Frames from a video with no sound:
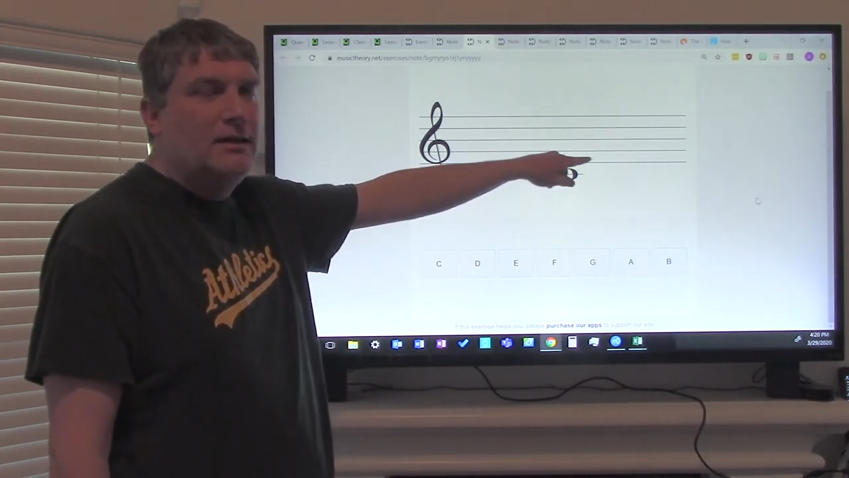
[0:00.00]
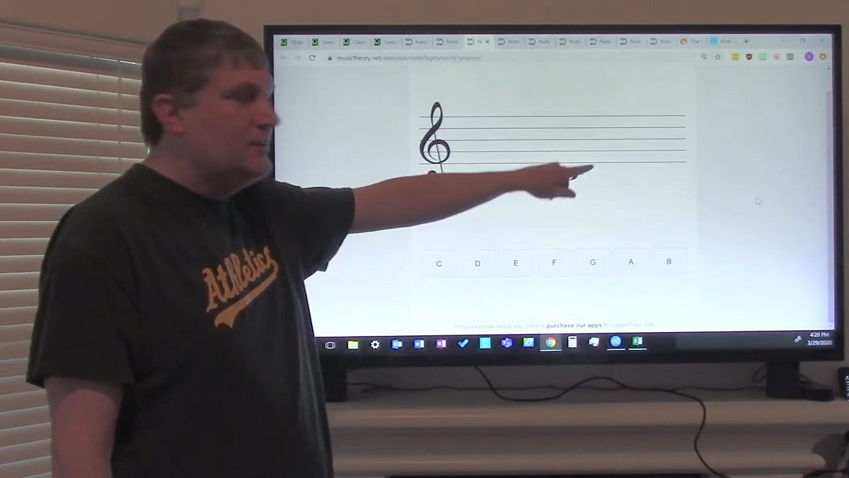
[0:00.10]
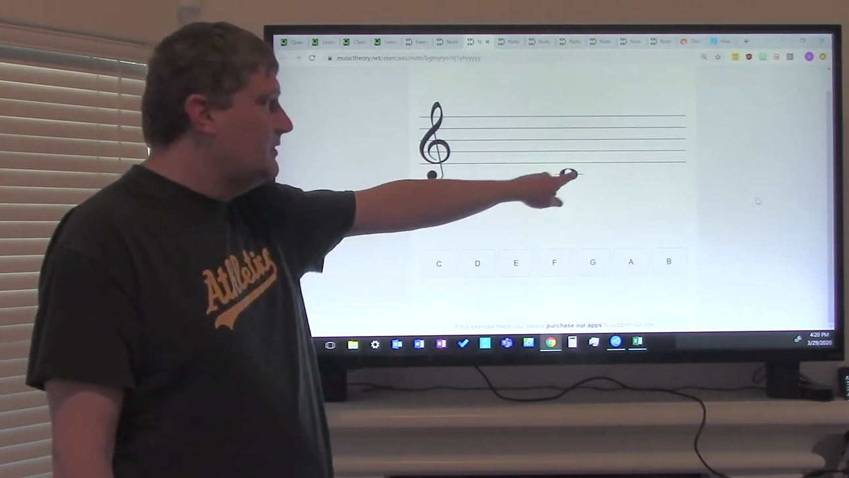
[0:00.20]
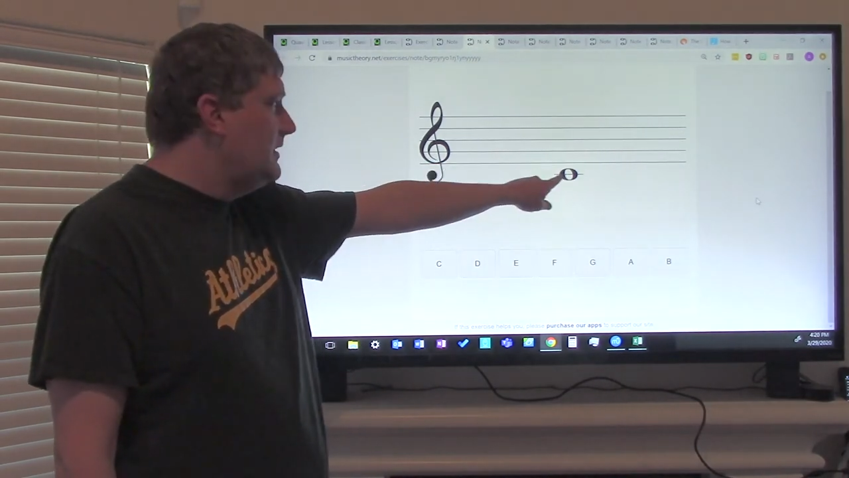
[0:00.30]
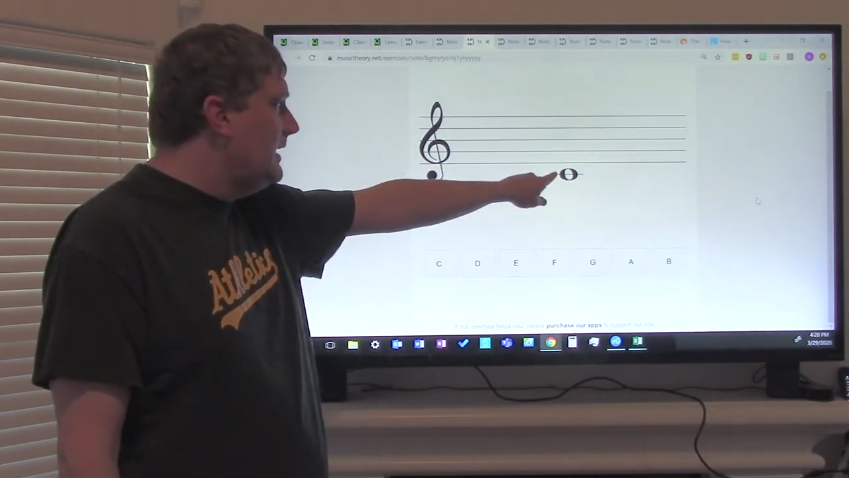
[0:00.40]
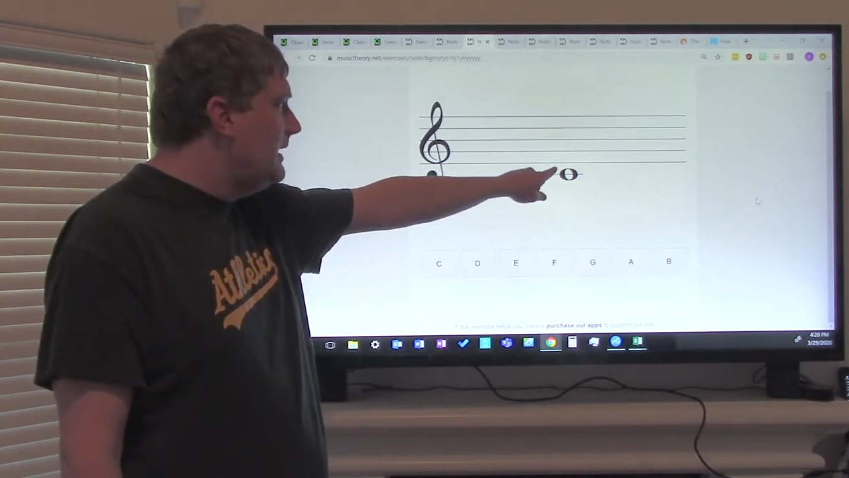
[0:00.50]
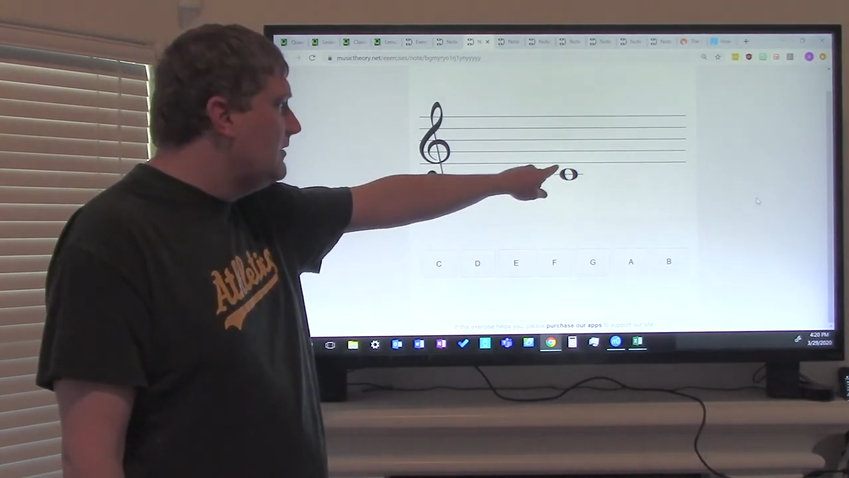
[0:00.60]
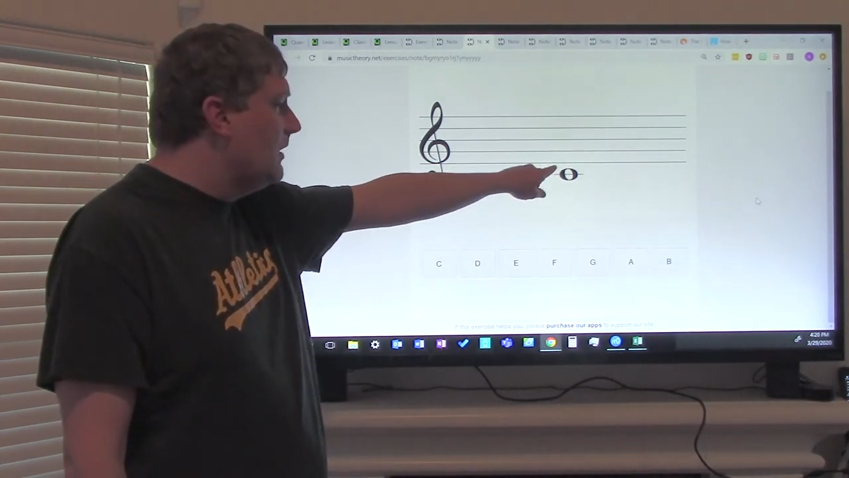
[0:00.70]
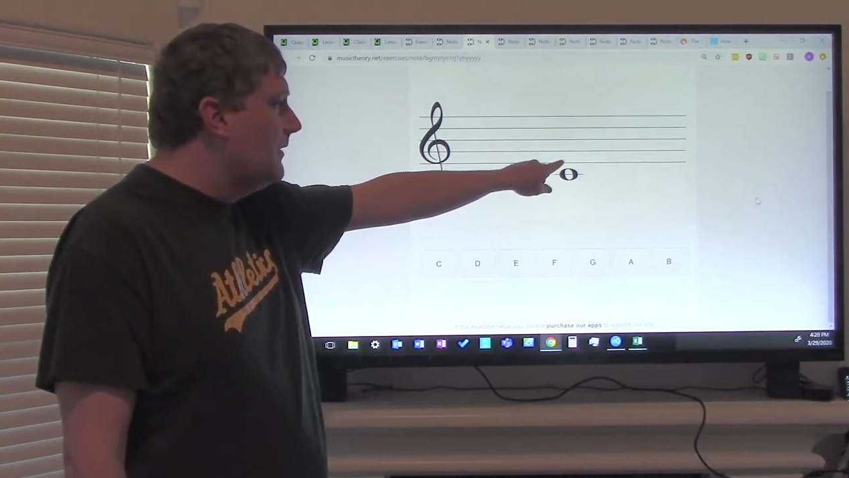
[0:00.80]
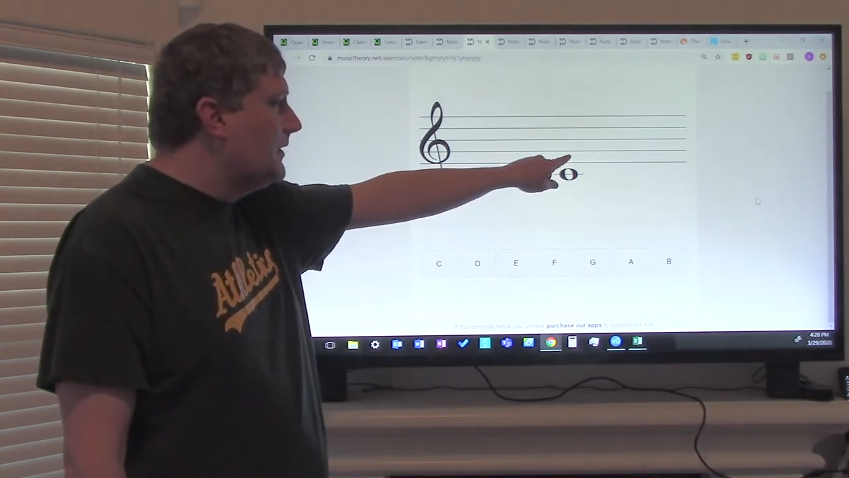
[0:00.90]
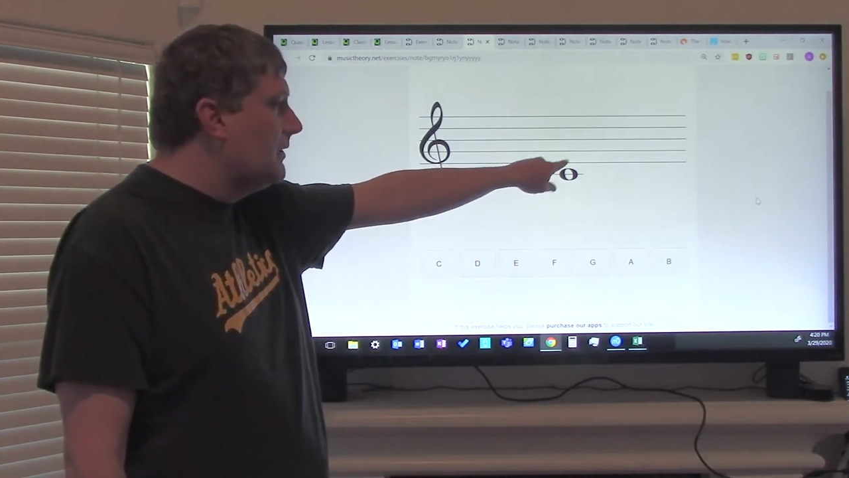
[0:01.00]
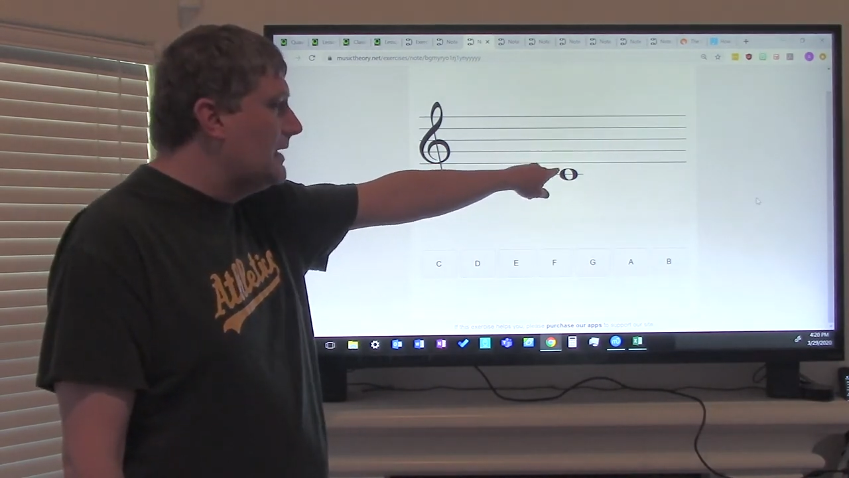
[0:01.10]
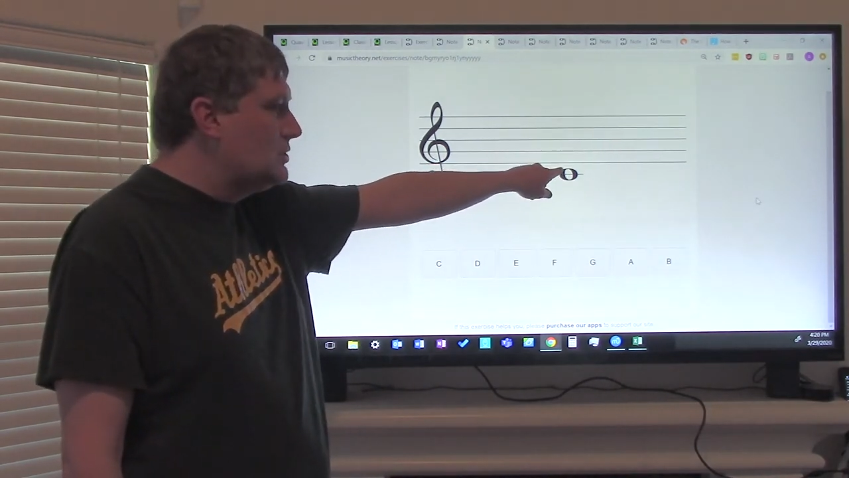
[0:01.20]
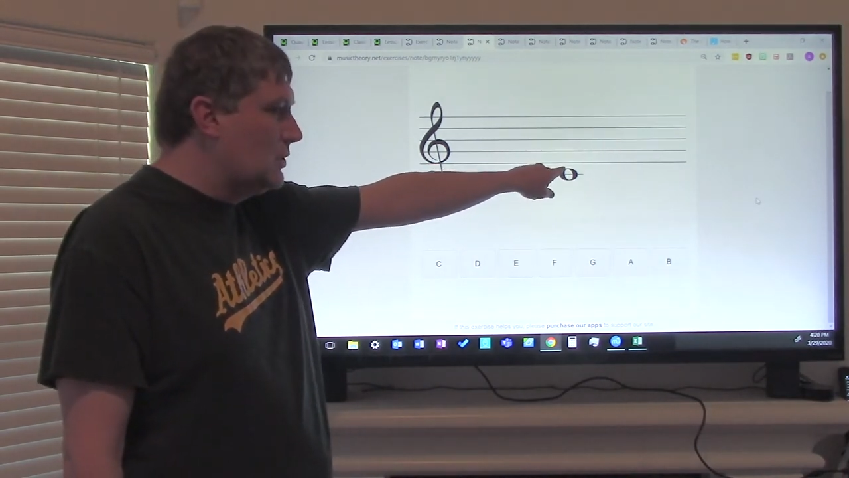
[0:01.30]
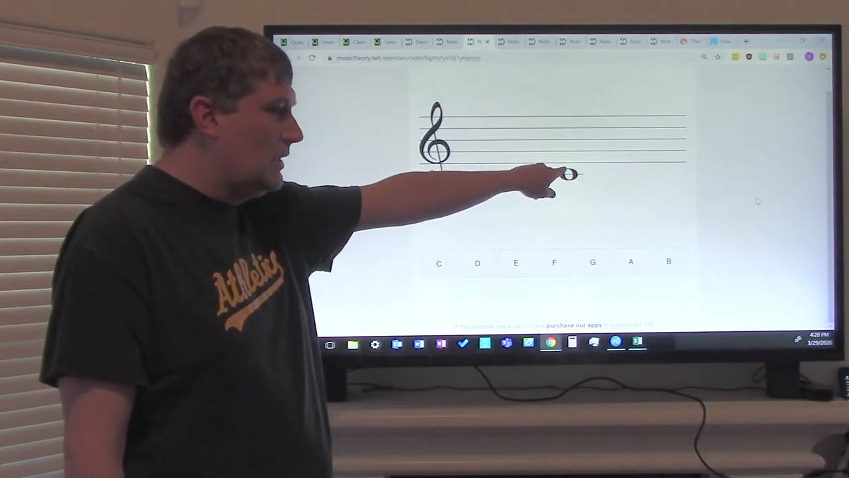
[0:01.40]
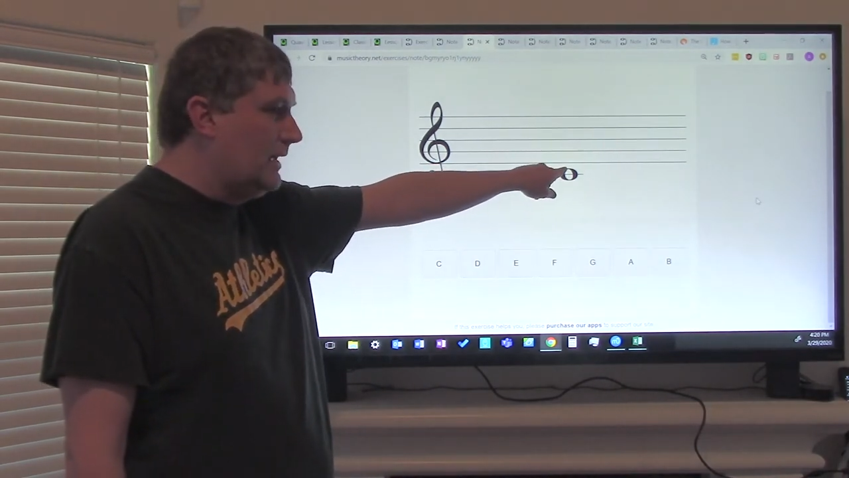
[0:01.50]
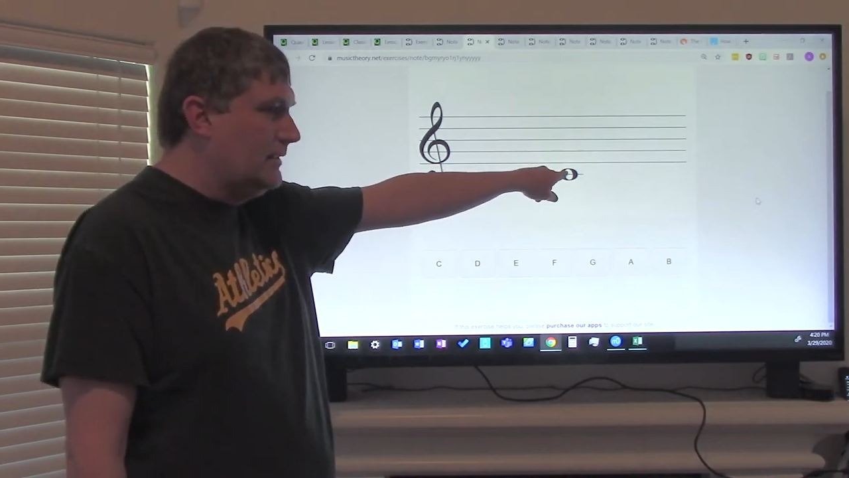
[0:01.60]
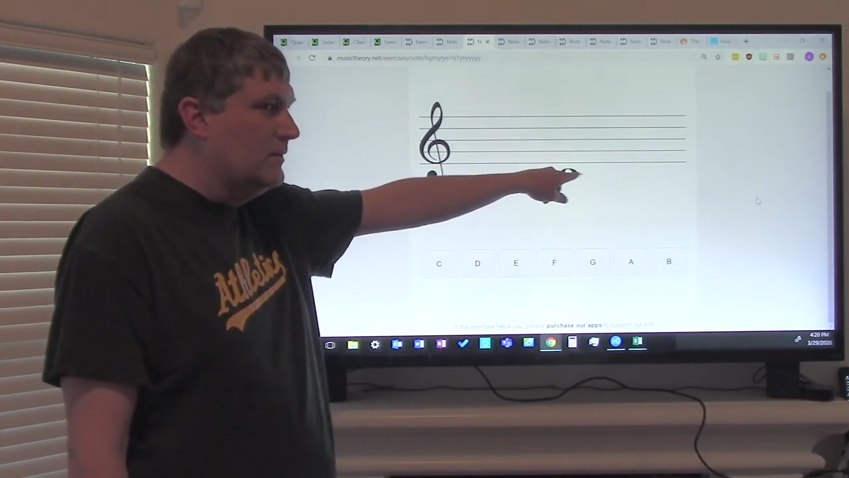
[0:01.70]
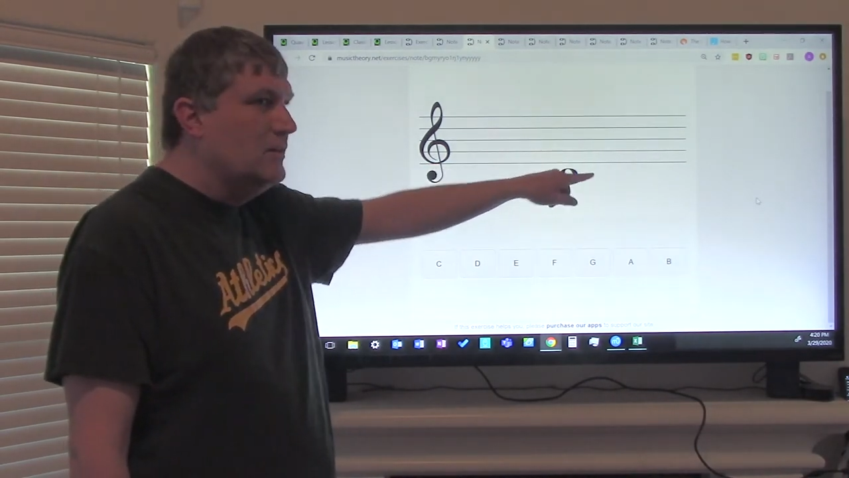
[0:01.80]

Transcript: C is on the ledger line.